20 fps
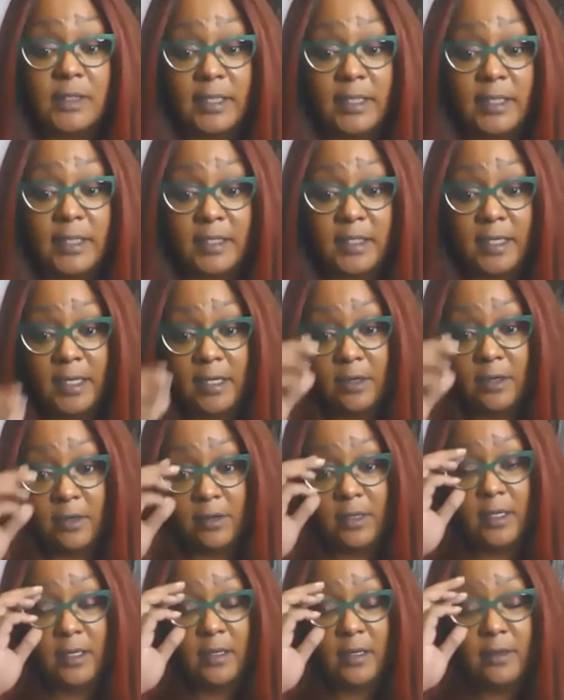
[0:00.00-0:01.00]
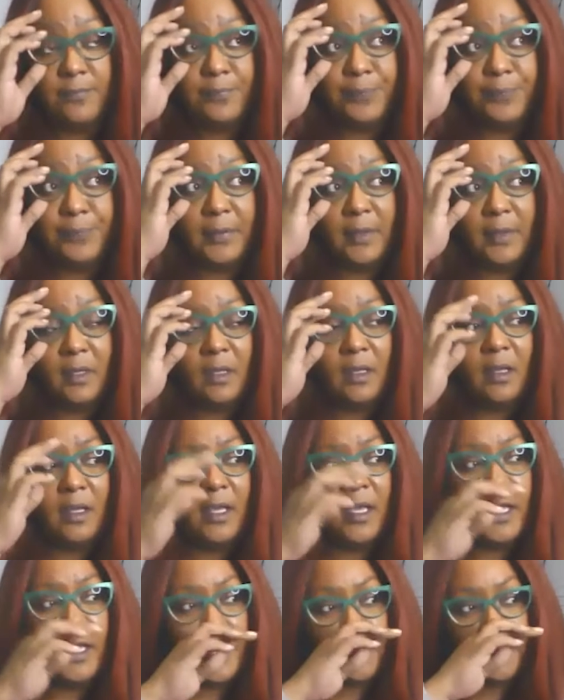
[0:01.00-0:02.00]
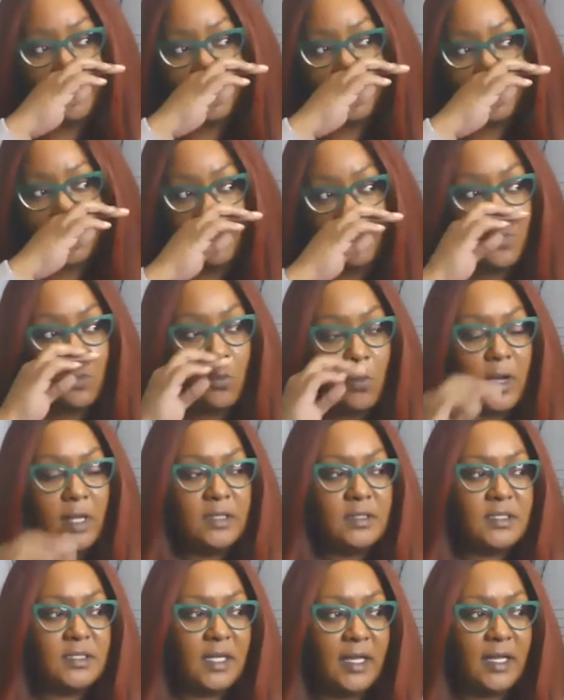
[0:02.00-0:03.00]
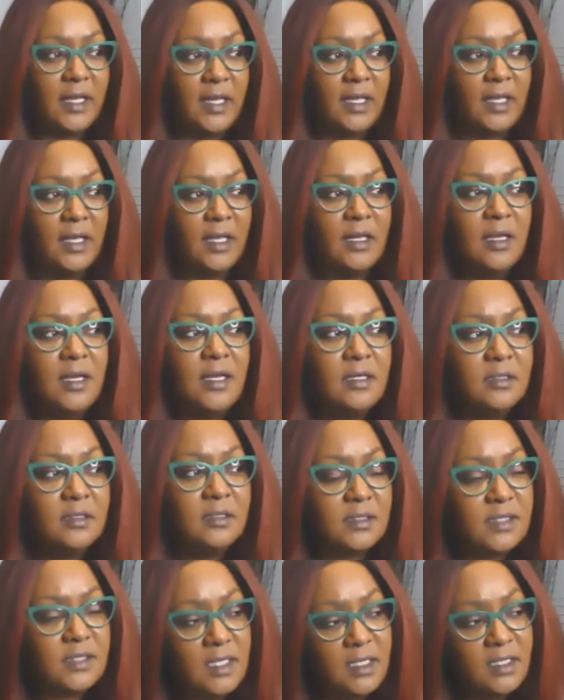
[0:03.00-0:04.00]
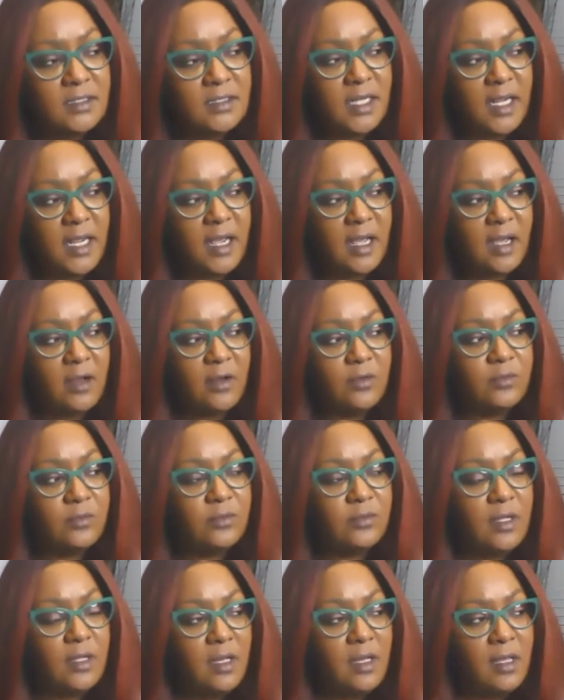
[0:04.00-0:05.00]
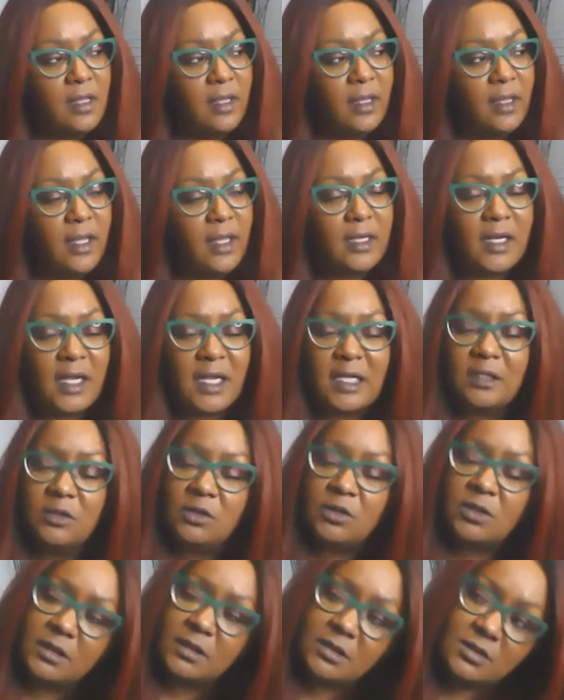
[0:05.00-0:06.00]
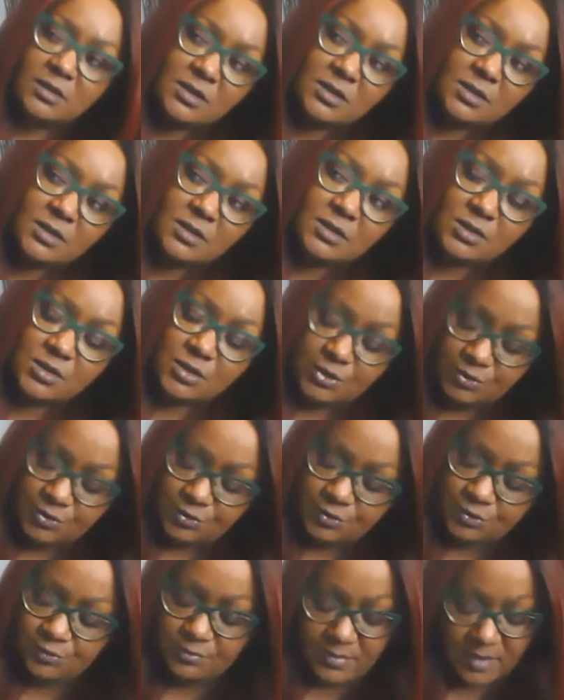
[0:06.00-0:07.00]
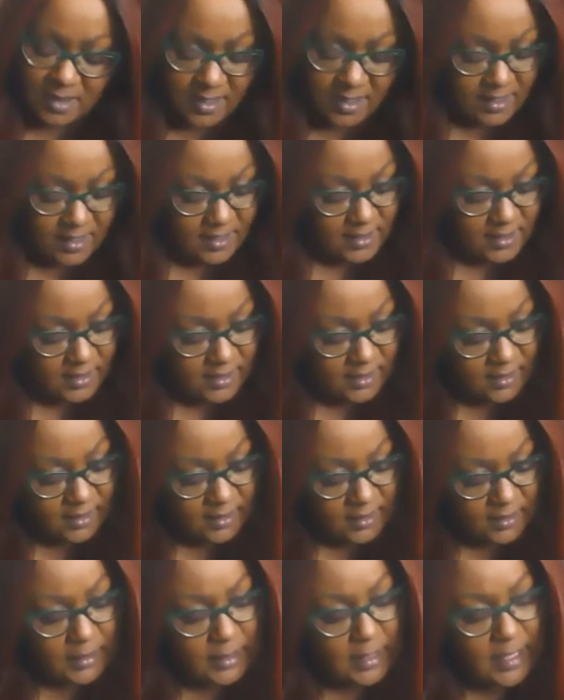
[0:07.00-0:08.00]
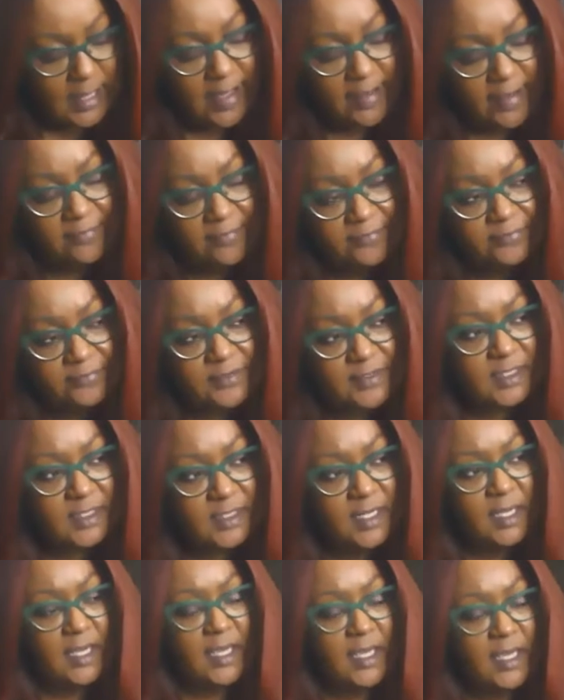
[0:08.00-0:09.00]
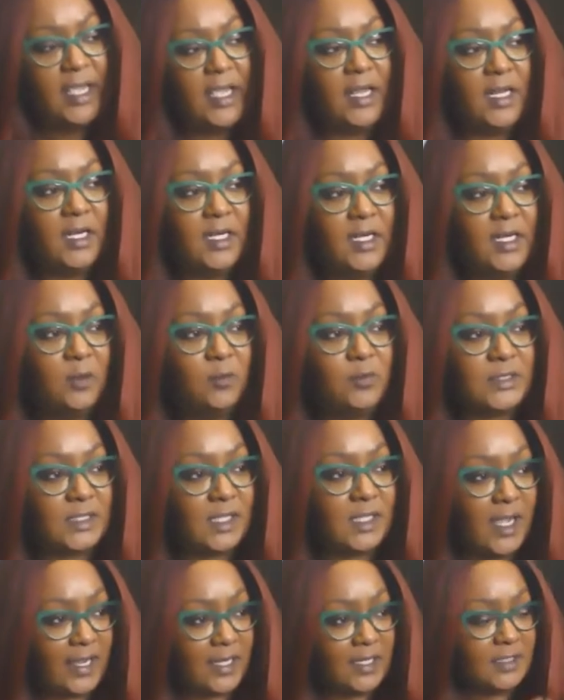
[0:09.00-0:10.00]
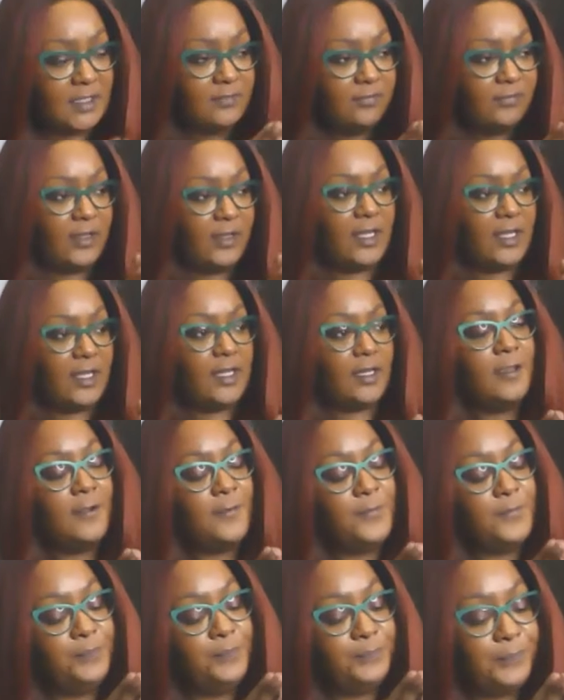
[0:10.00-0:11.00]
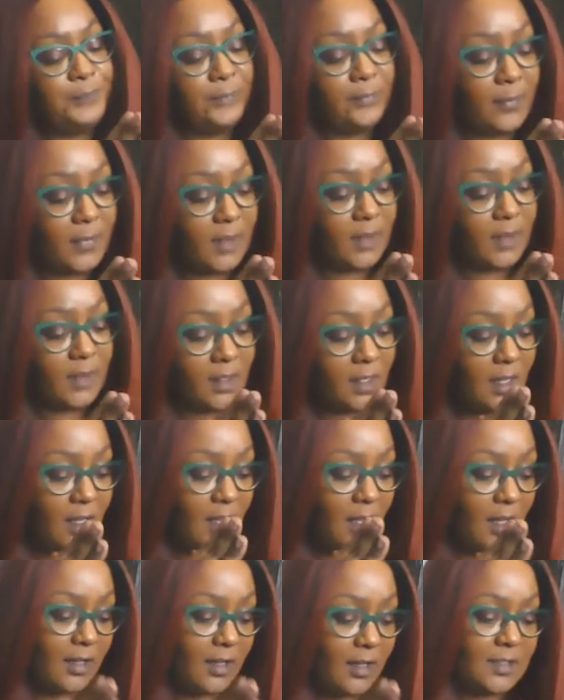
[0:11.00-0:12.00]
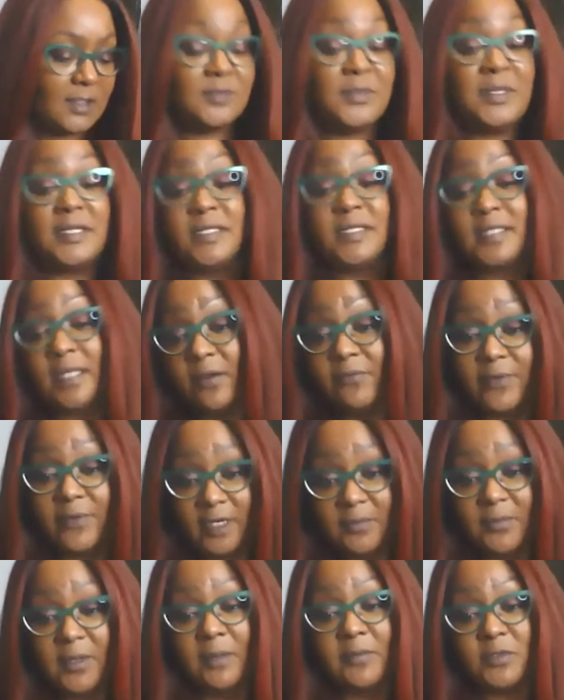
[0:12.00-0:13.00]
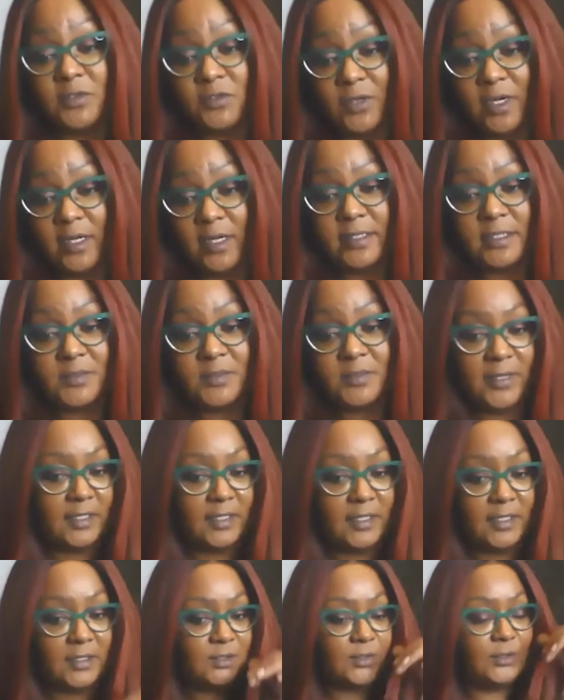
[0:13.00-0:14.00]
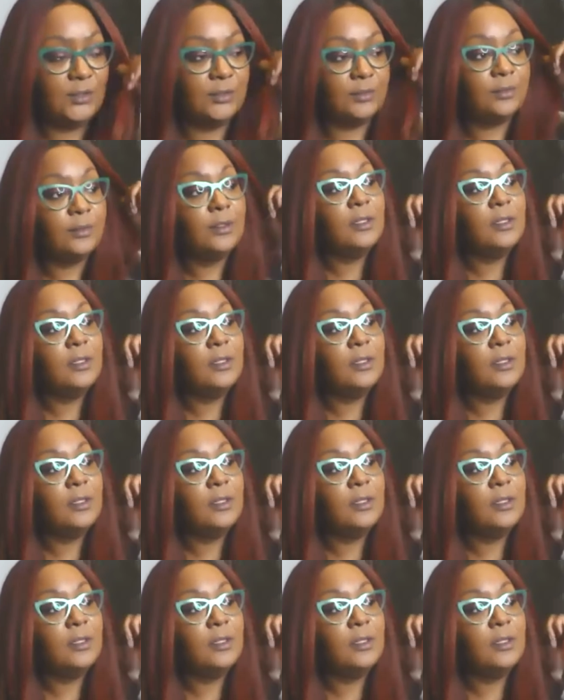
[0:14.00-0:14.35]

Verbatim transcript: Atlanta mm-hmm. area. And I remember one day sitting down and I had looked to my left and it was kind of like, this may sound funny, but I'm gonna try to explain it to you.